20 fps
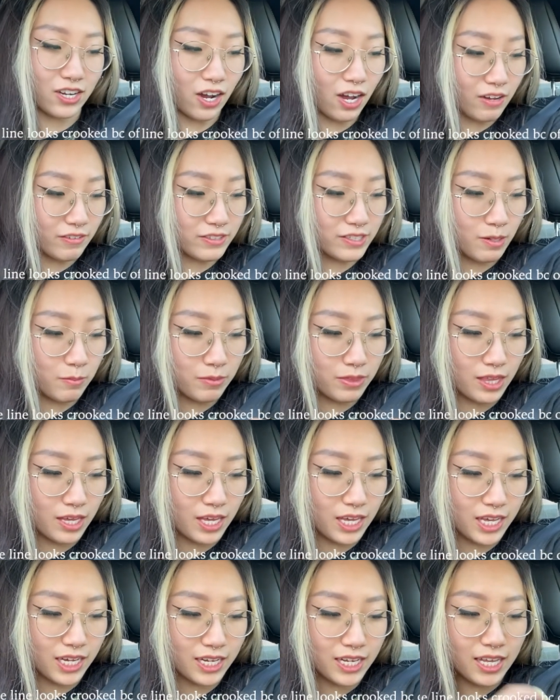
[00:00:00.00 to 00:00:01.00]
off
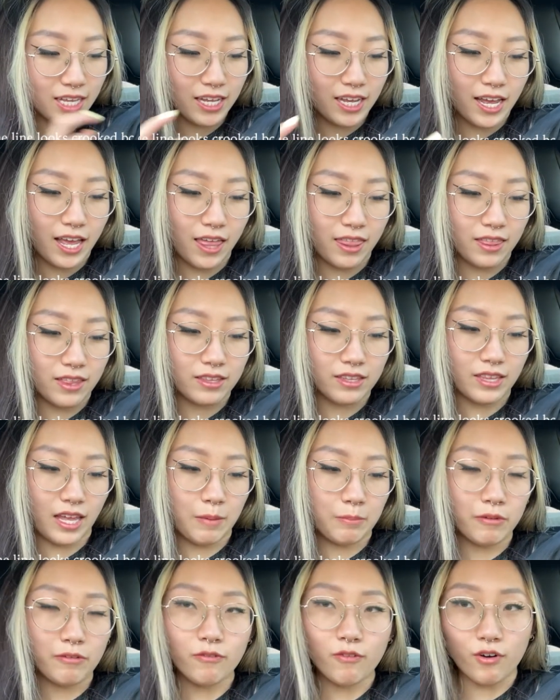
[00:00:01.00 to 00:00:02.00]
something. And then the night
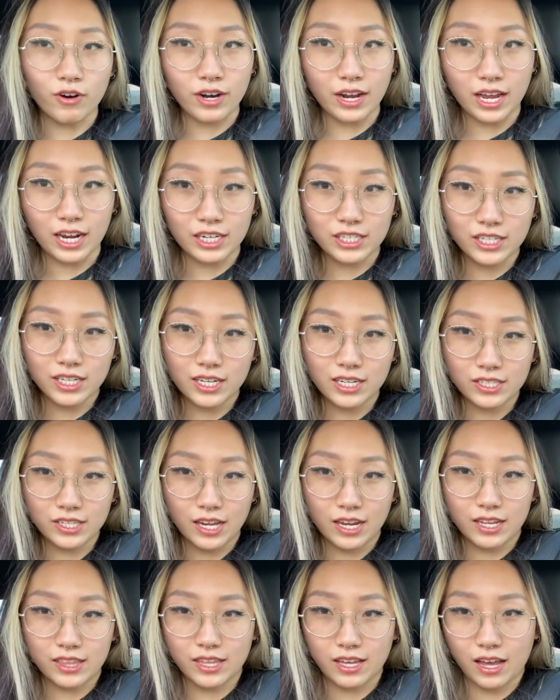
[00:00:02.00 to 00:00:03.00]
before, I actually
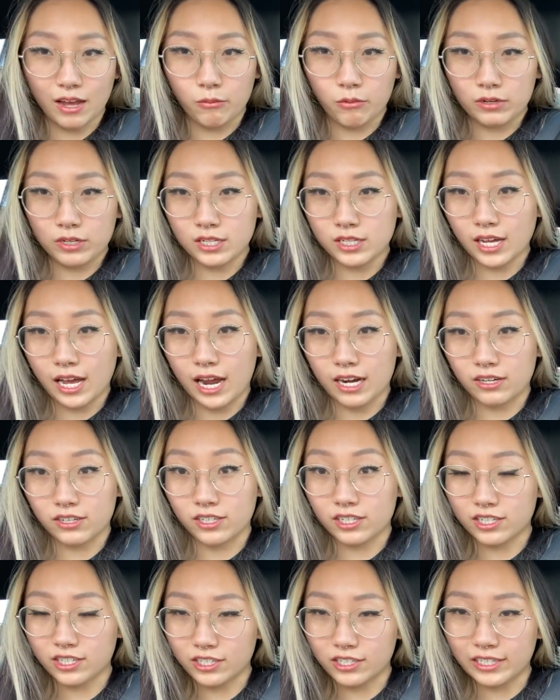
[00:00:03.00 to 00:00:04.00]
decided that I wanted to add her
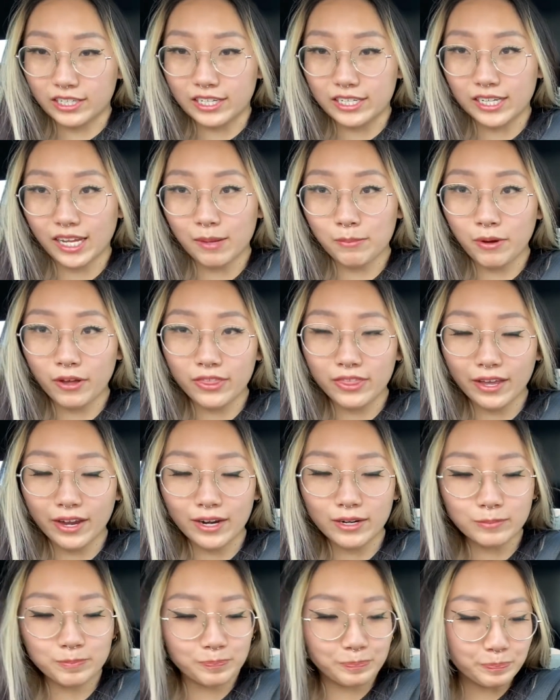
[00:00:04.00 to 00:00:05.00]
Korean name on
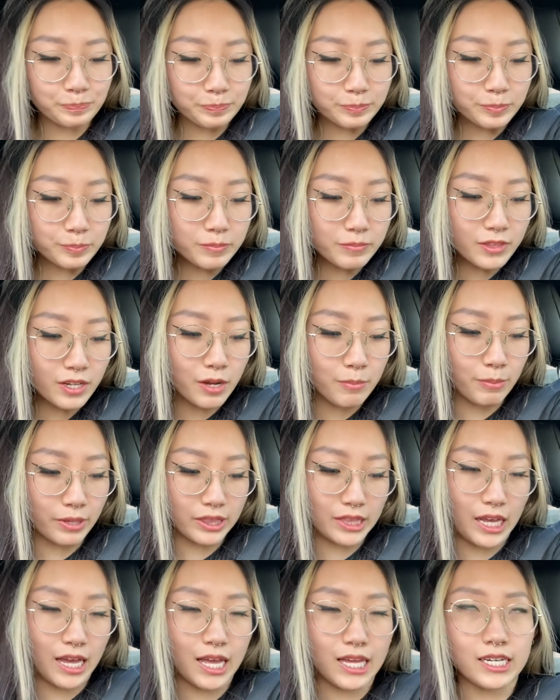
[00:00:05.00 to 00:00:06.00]
there. But
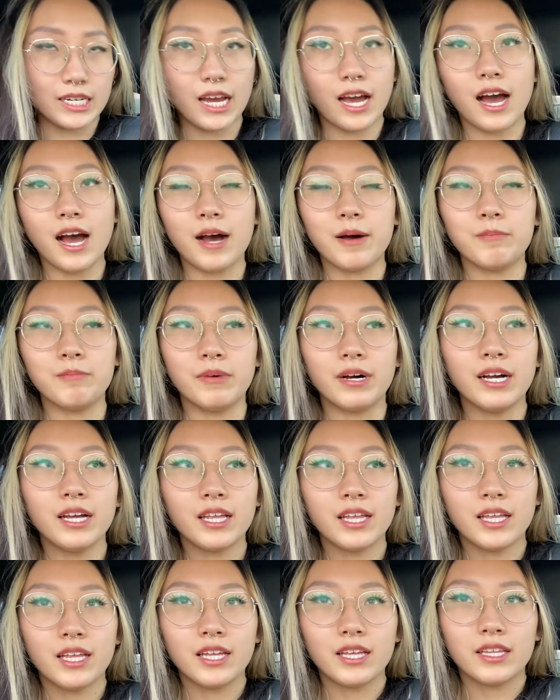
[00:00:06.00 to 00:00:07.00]
then um,
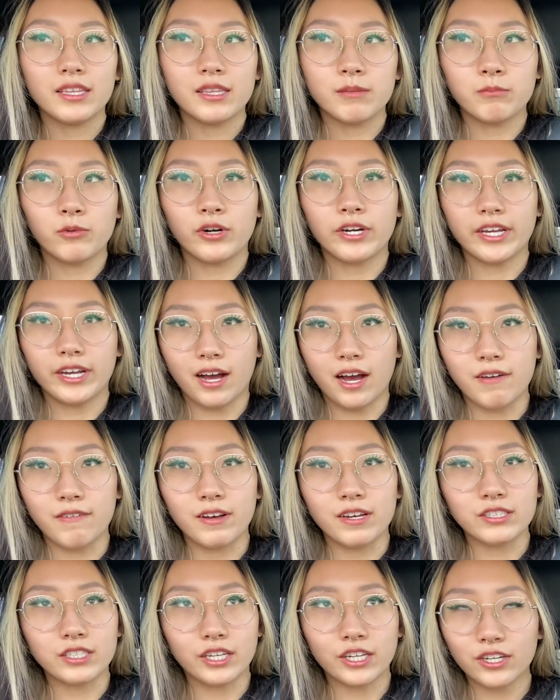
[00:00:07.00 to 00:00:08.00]
the morning of, I
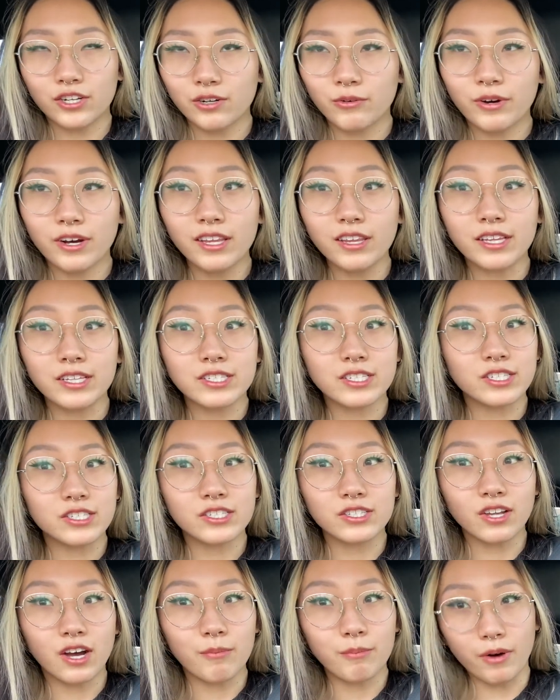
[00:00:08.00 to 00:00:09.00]
was like, you know what? Let's just
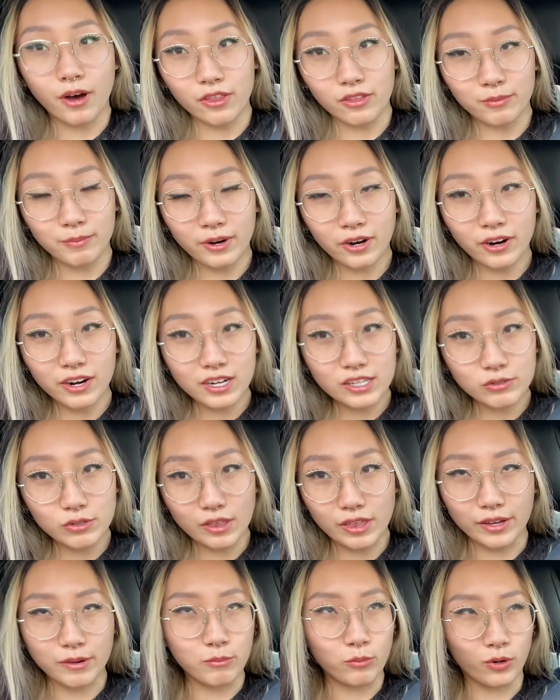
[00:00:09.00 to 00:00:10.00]
not bother my artist with
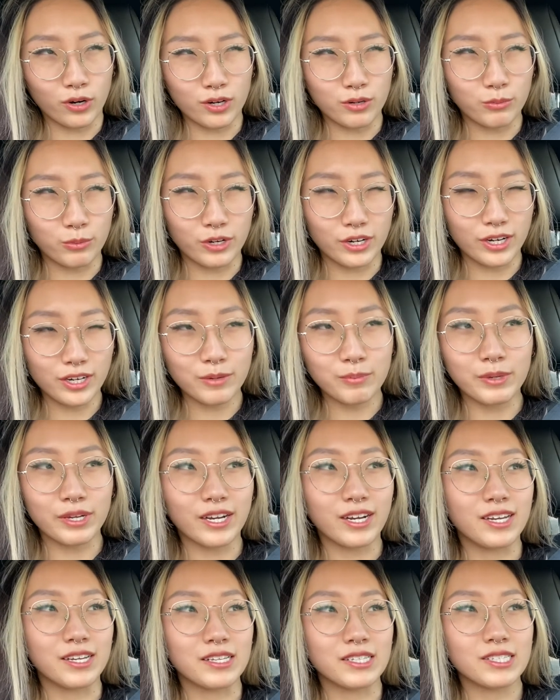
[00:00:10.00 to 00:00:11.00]
like more work
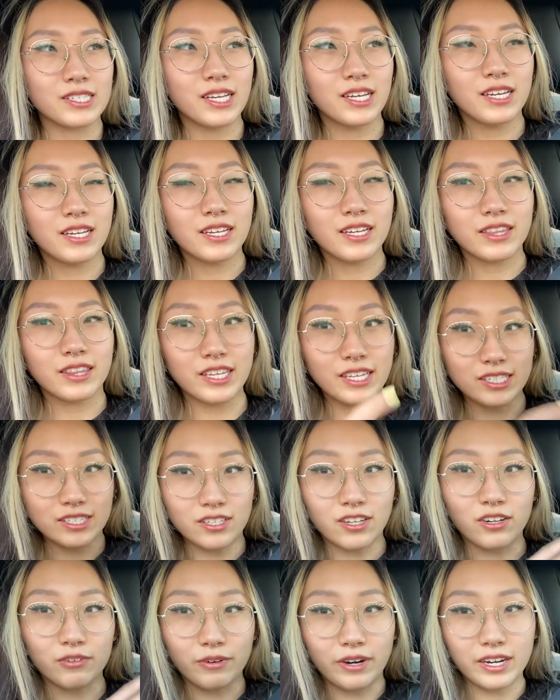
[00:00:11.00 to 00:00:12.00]
because this
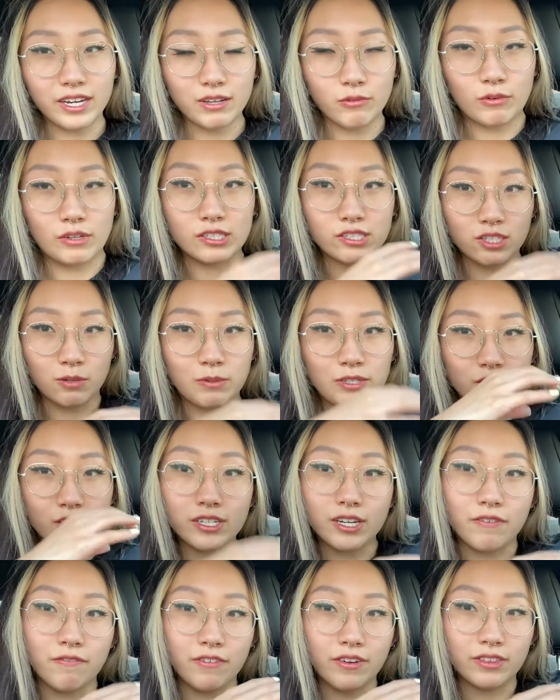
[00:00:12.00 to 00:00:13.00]
already was so much
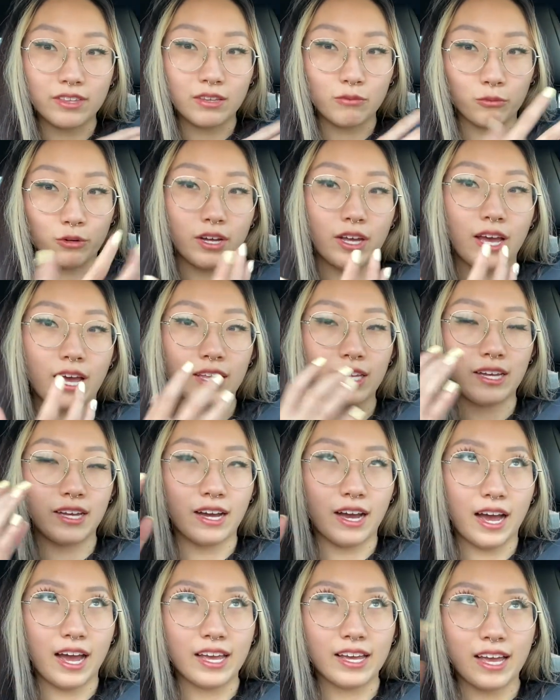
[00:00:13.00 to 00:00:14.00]
different than what
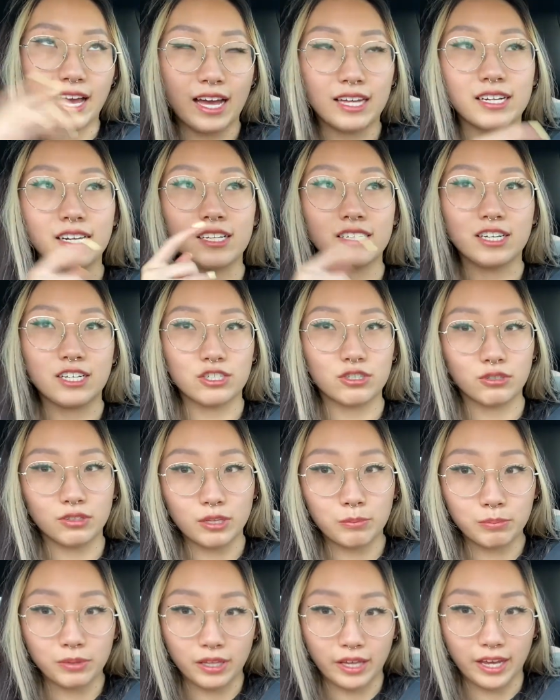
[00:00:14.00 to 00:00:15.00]
I had initially
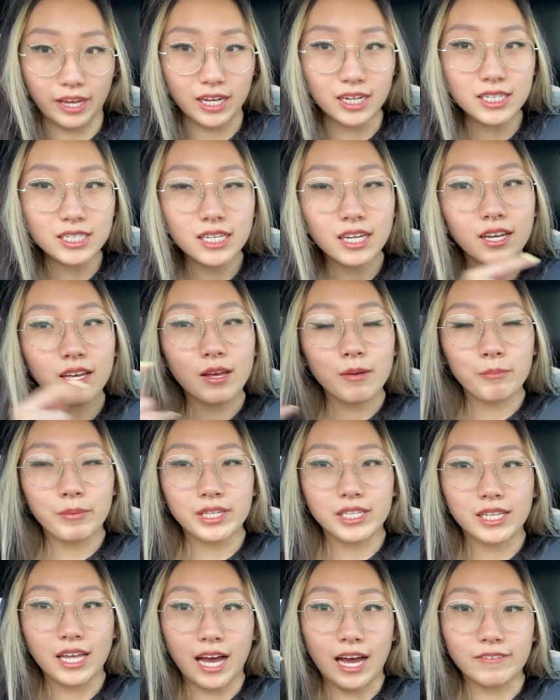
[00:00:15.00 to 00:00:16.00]
planned. But
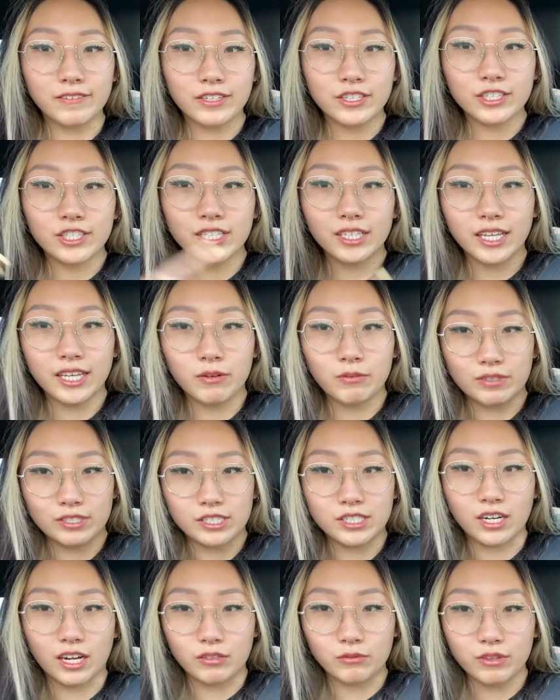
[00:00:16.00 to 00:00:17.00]
then after she like was
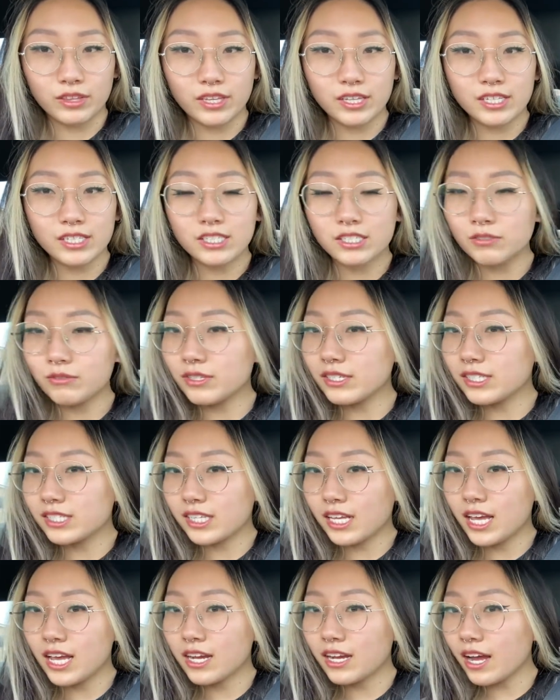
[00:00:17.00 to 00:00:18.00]
done with this, she was
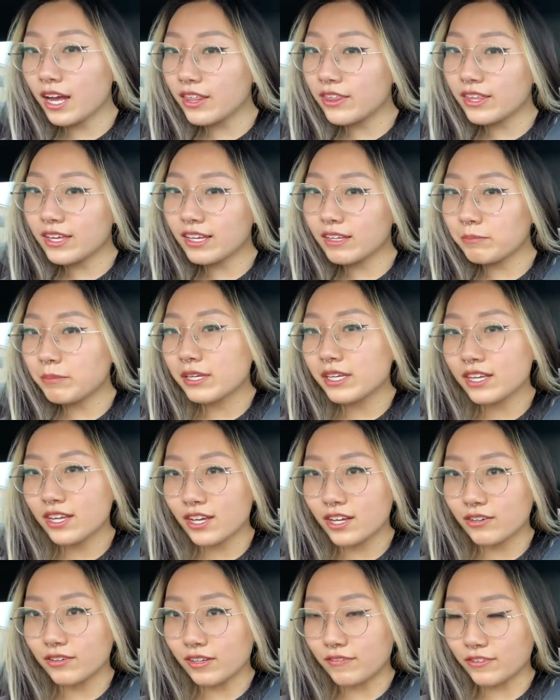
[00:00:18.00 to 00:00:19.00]
like, I think it'd be
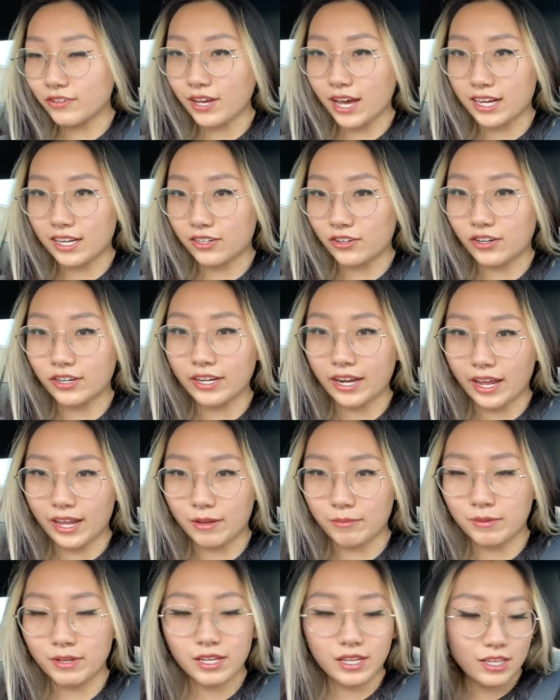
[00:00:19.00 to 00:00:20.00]
cute if you added her
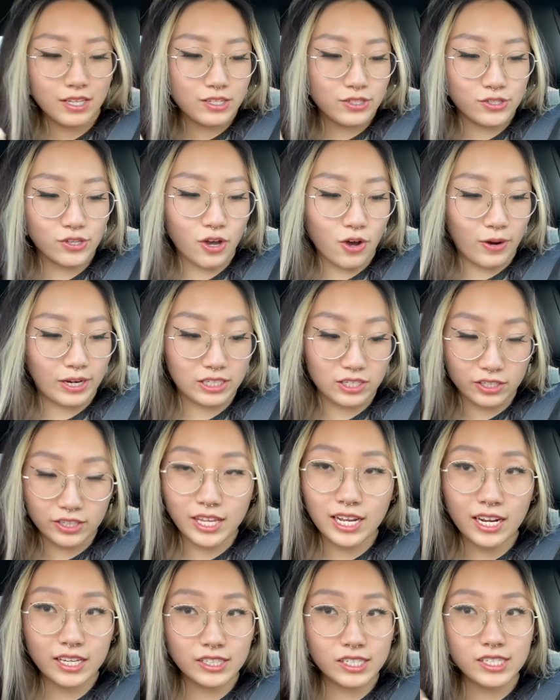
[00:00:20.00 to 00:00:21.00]
name. So I took
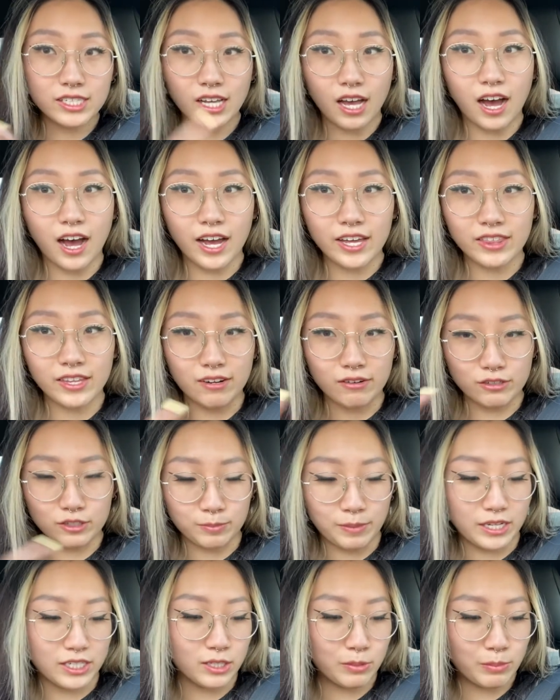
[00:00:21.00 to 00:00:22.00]
that as a sign that it was
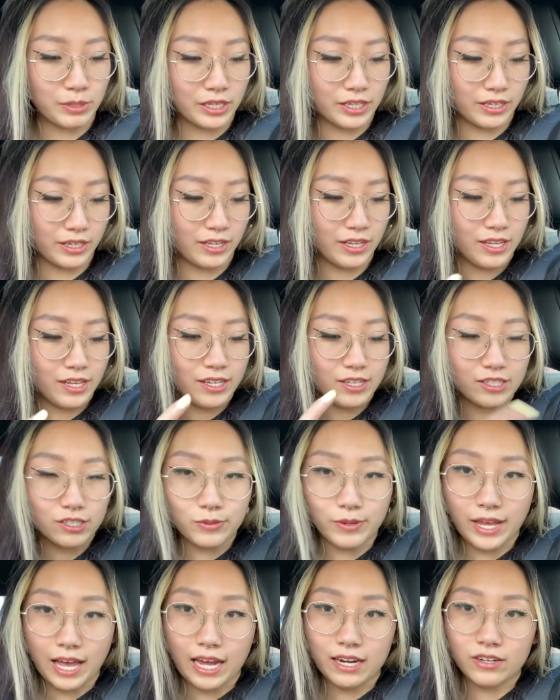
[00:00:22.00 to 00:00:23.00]
meant to be. So
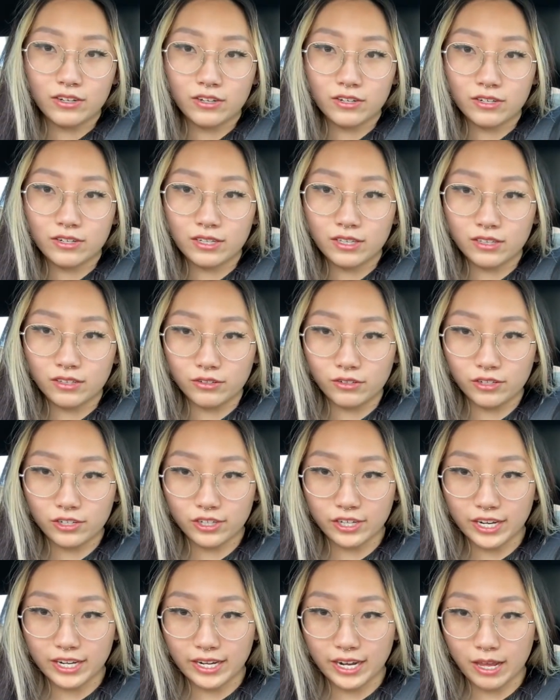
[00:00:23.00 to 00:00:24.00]
I added her little
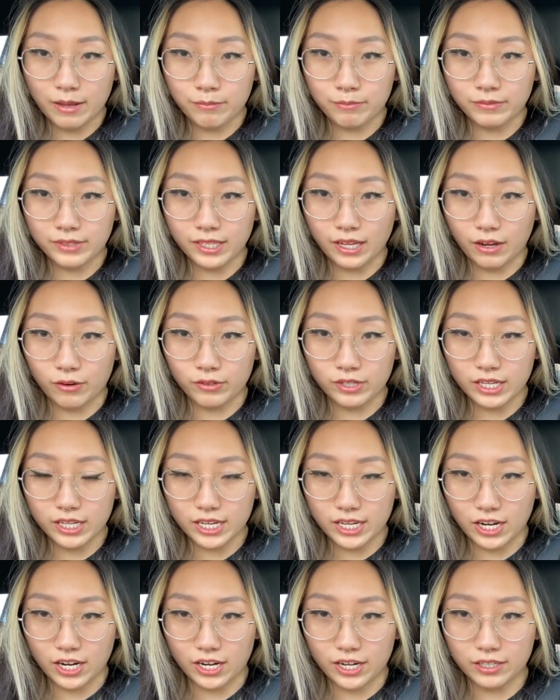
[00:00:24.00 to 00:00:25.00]
Korean name down
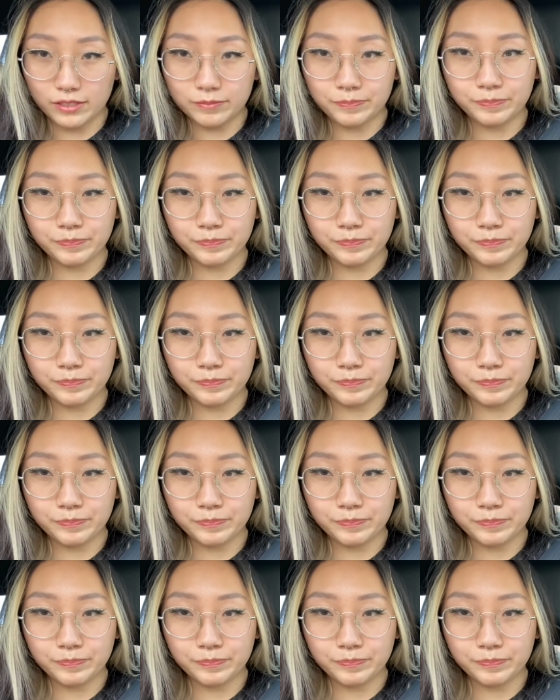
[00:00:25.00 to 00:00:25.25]
here.